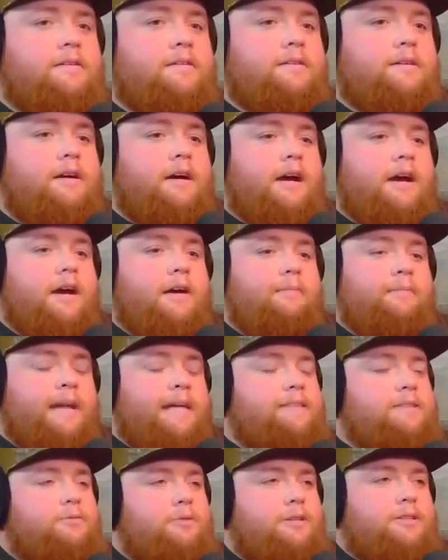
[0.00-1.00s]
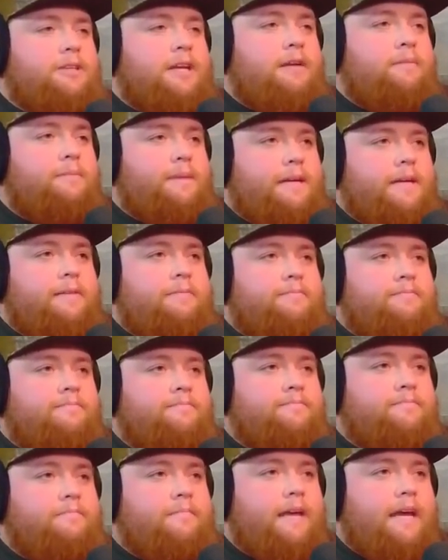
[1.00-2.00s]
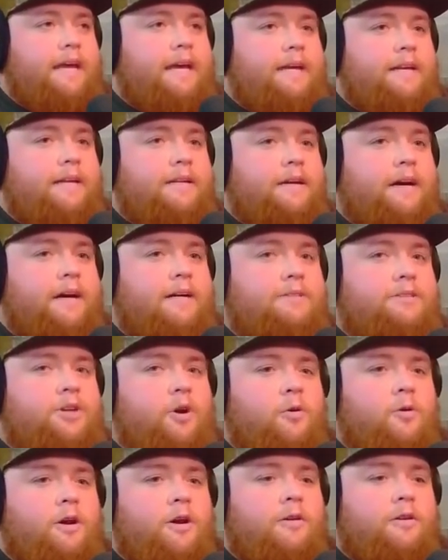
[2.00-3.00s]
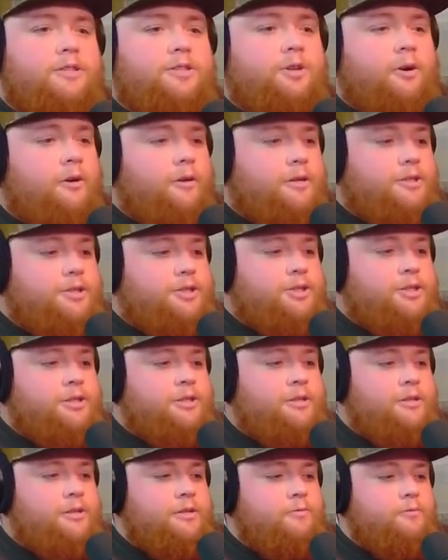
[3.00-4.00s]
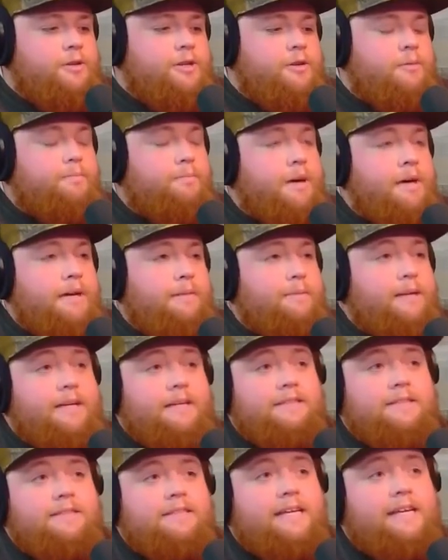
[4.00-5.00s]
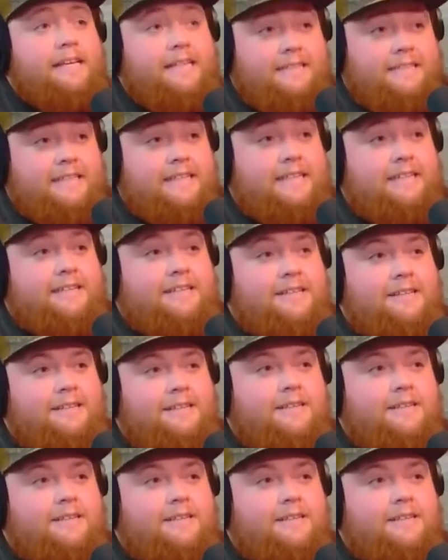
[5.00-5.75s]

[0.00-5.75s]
that's where it's going to be. Yeah. And don't go to church with your buddy because it's easy.